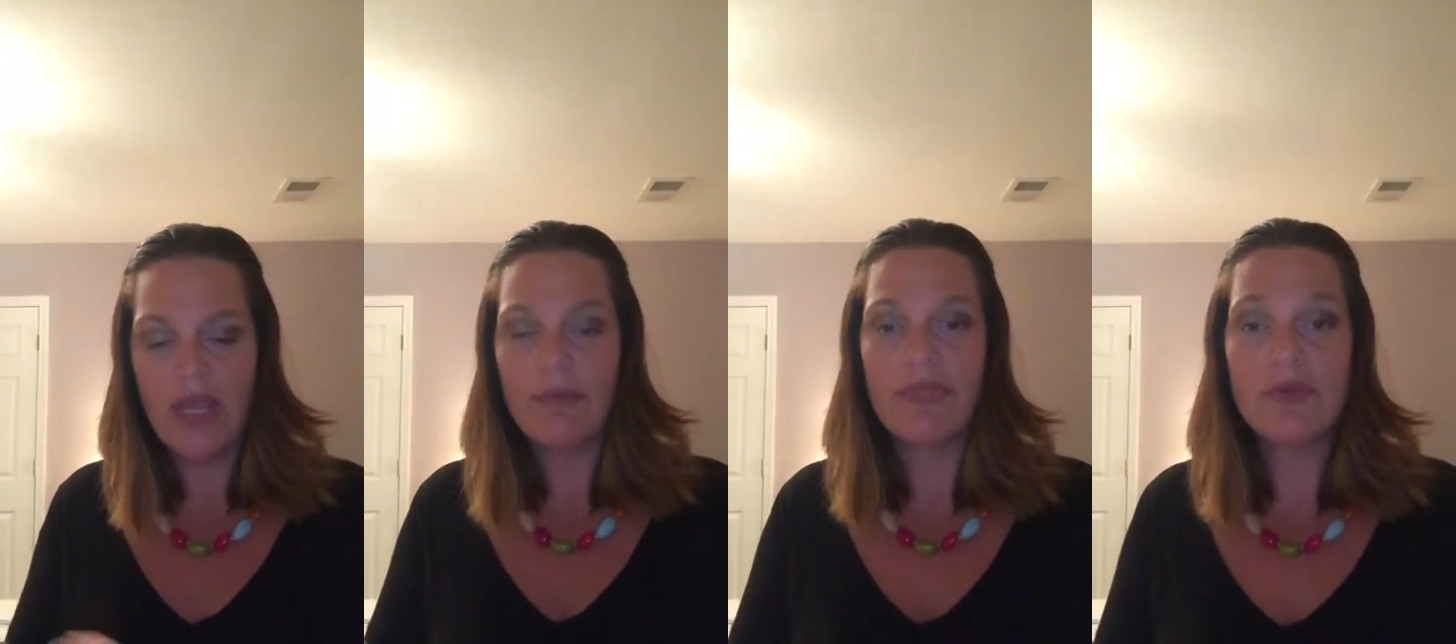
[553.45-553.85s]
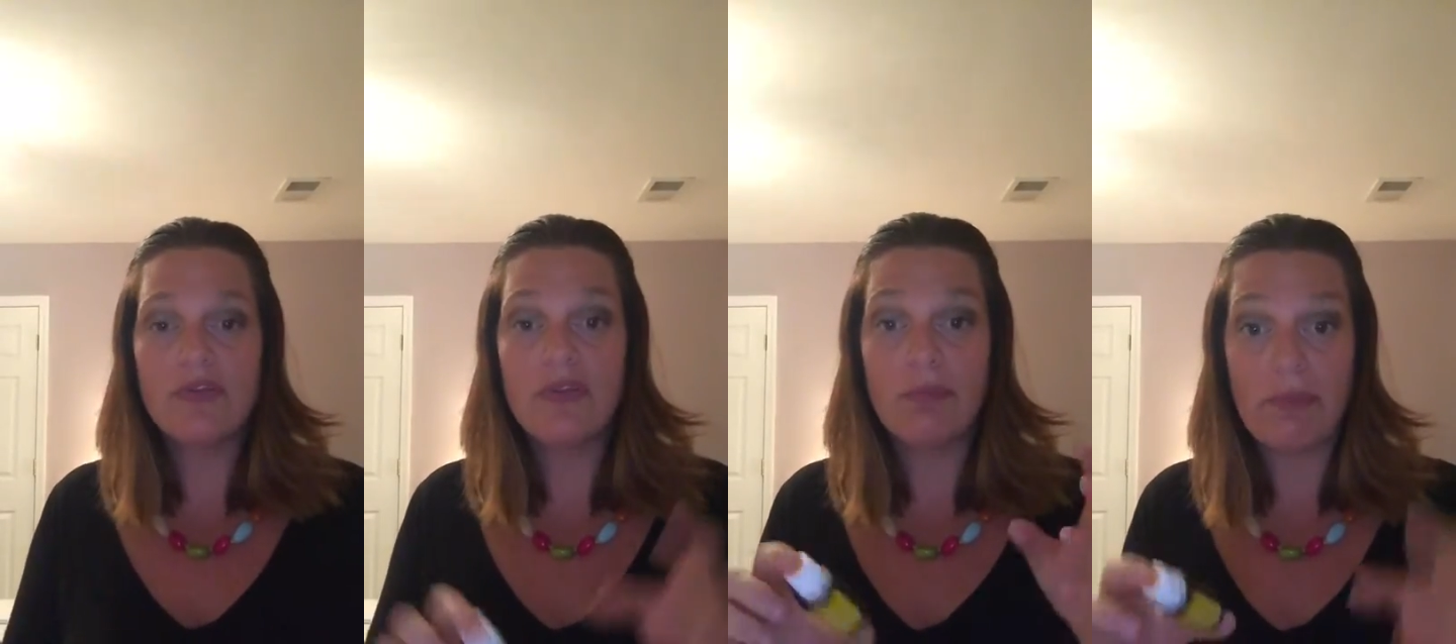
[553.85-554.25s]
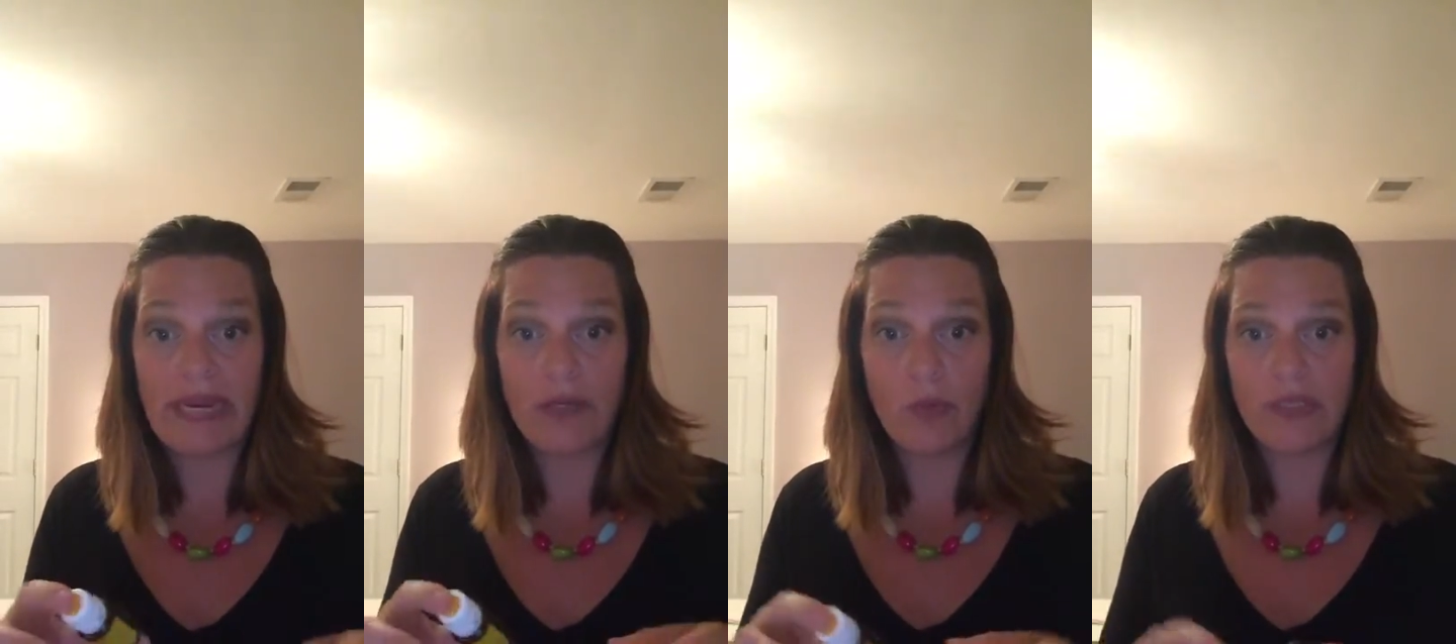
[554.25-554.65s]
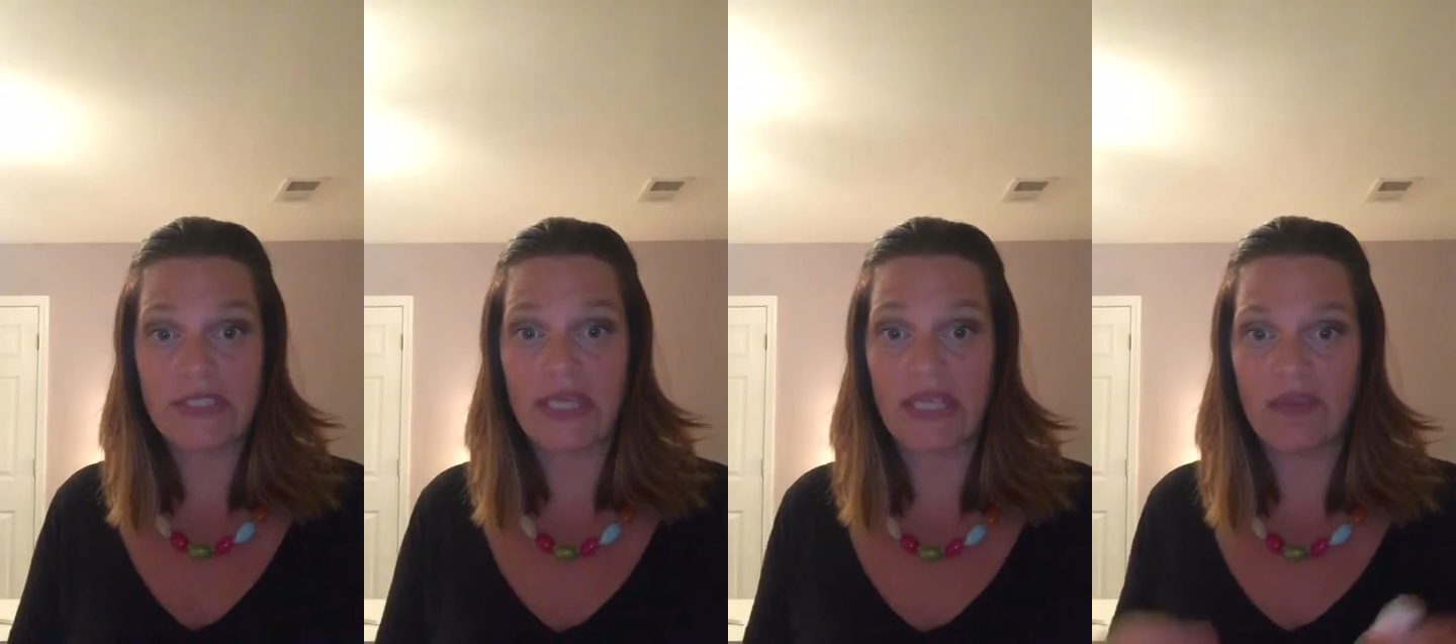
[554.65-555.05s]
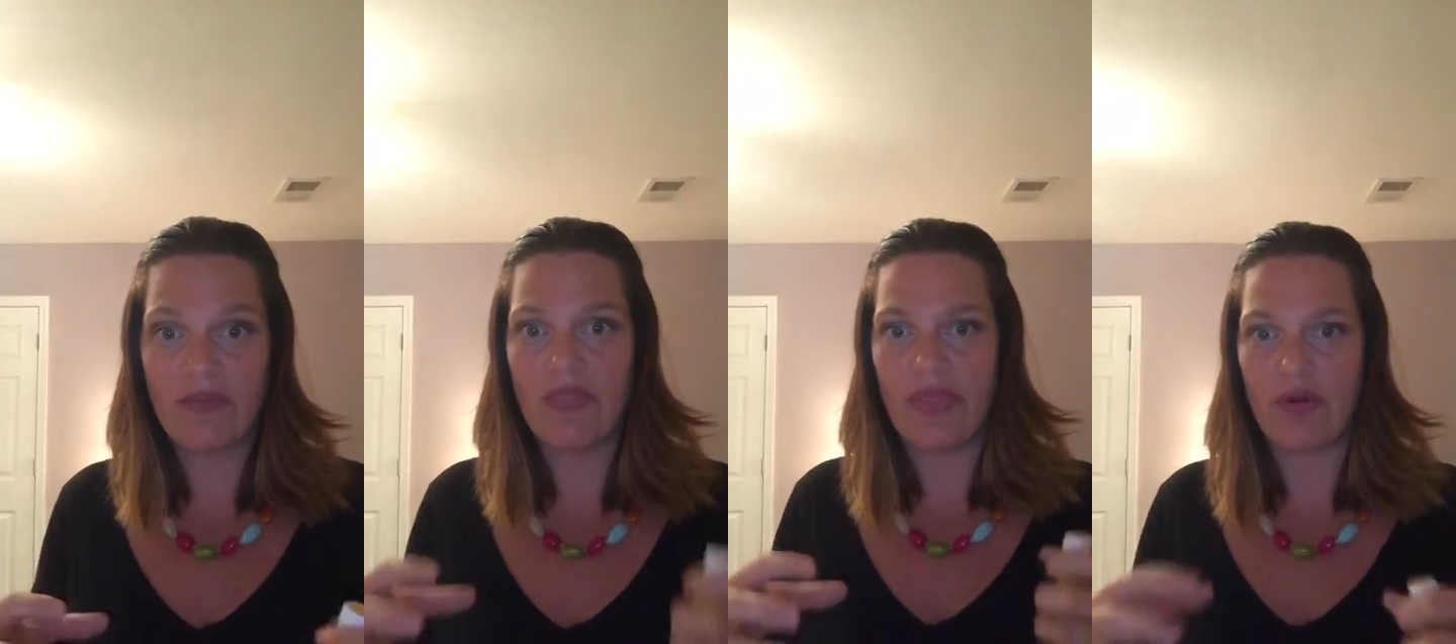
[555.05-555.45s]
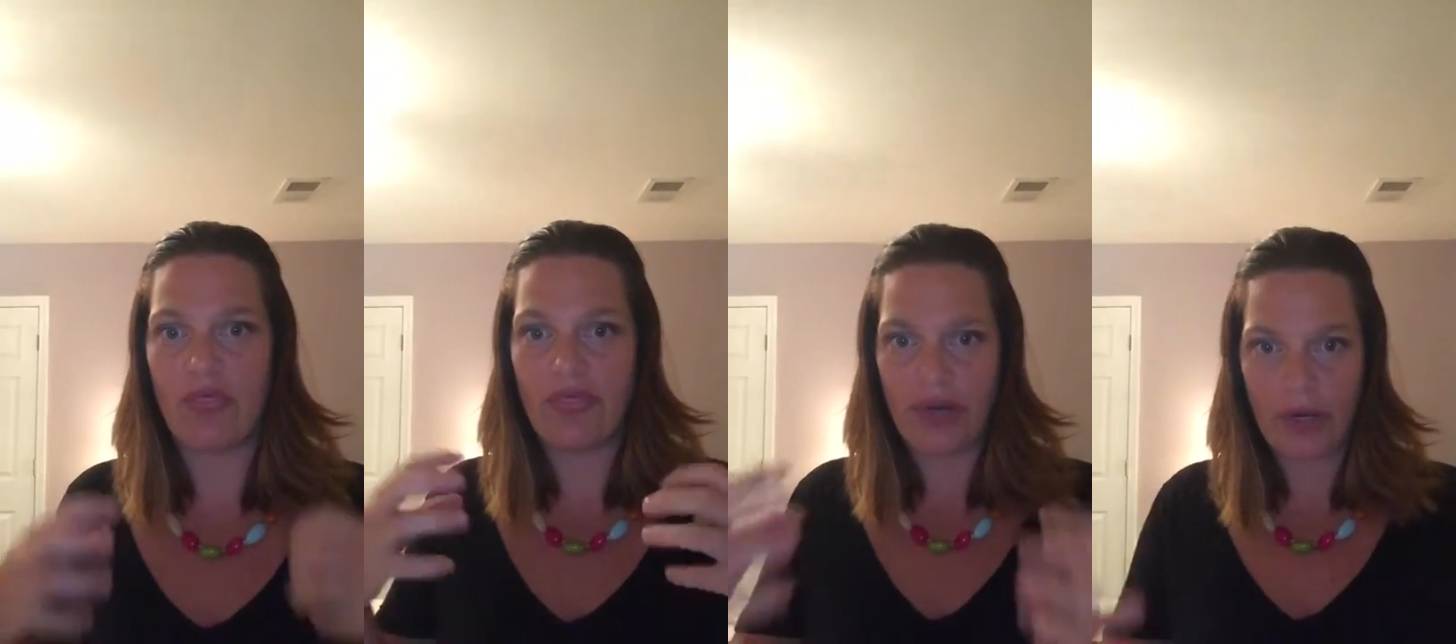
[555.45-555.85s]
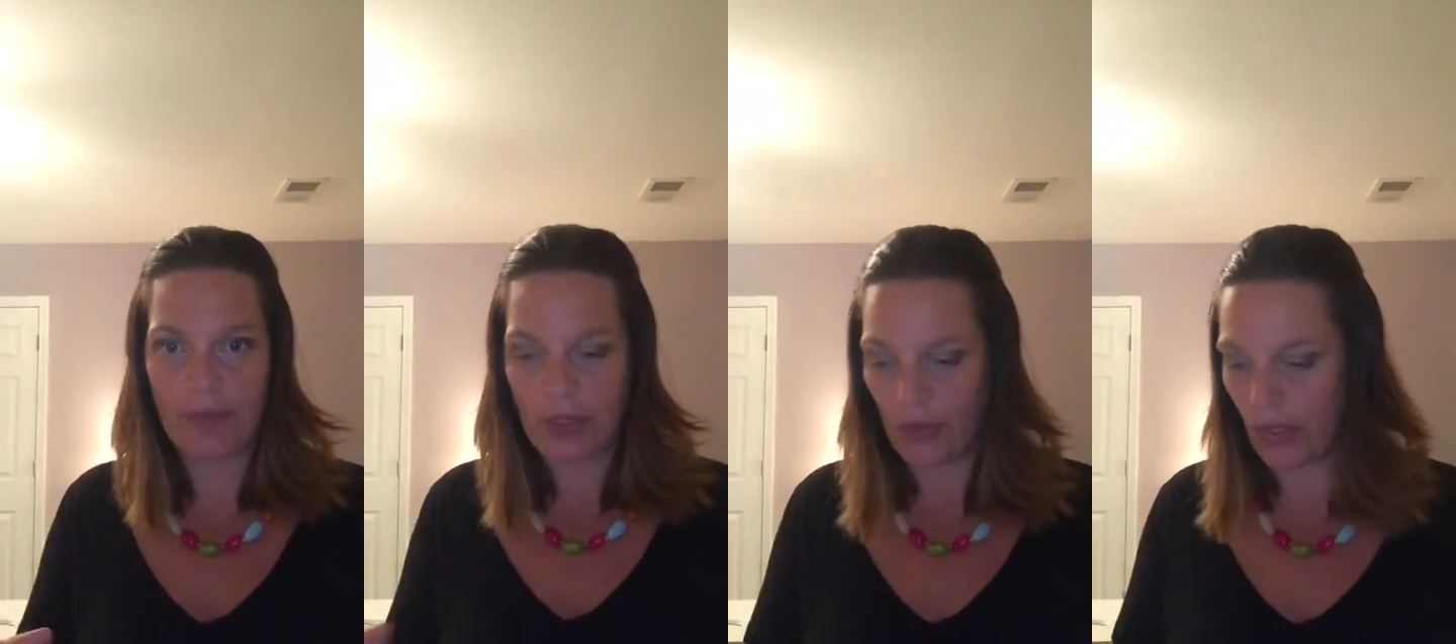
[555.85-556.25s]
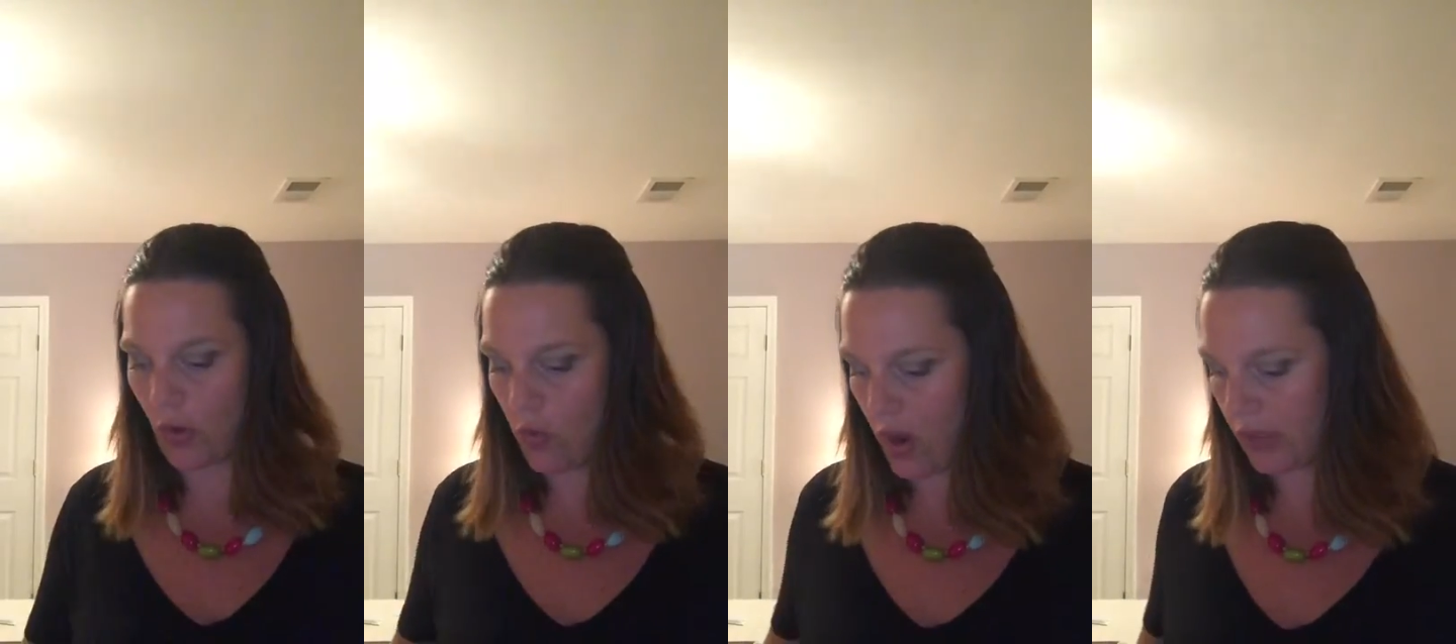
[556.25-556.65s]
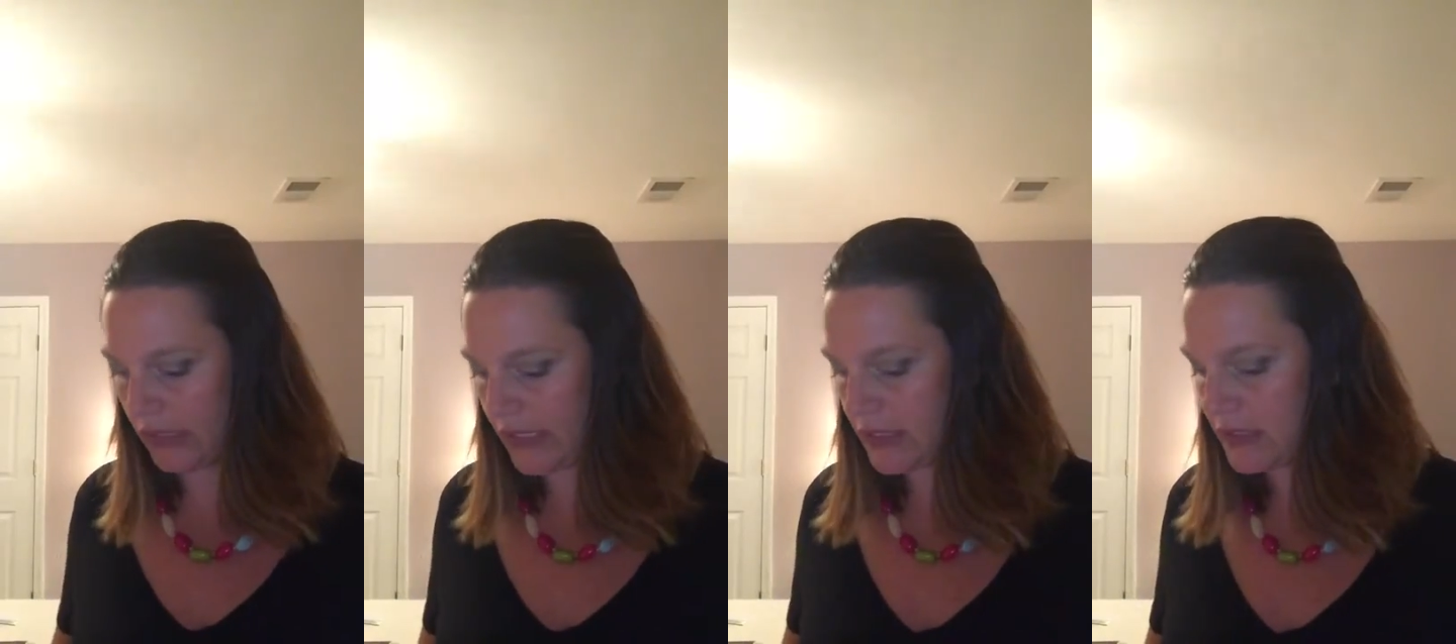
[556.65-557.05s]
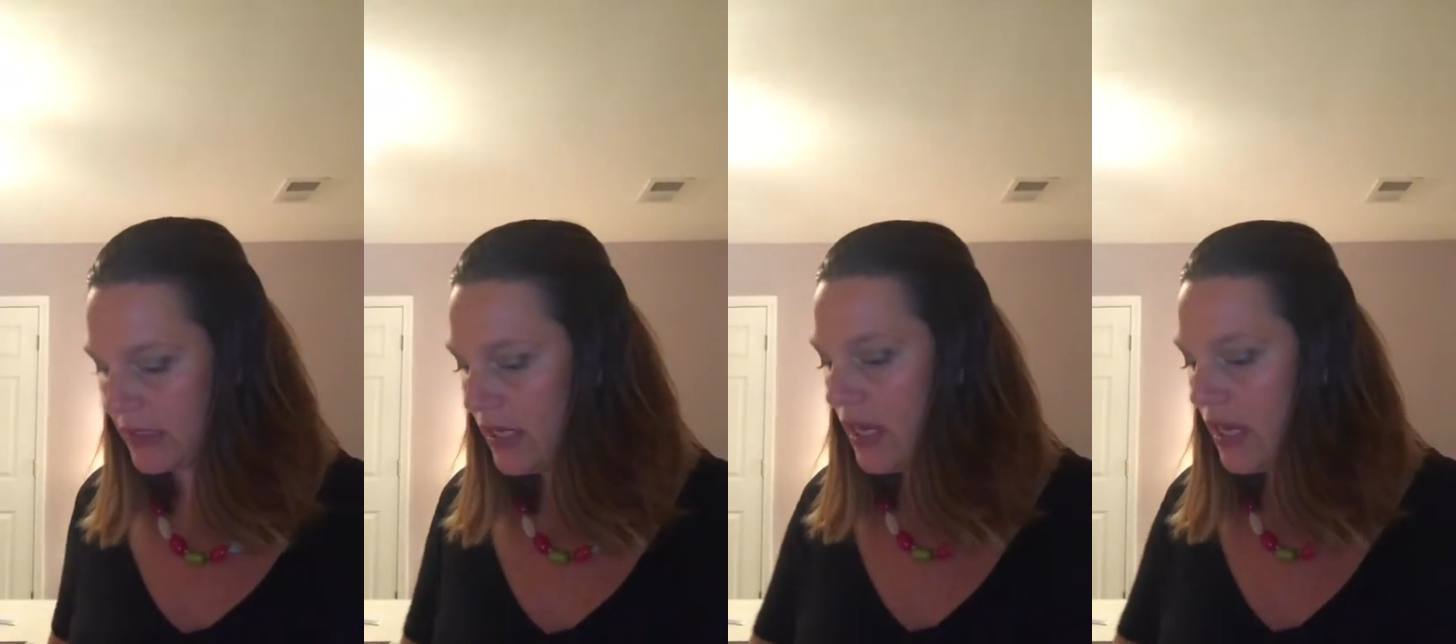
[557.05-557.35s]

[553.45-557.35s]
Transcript: but those are the main ones that give it their therapeutic qualities.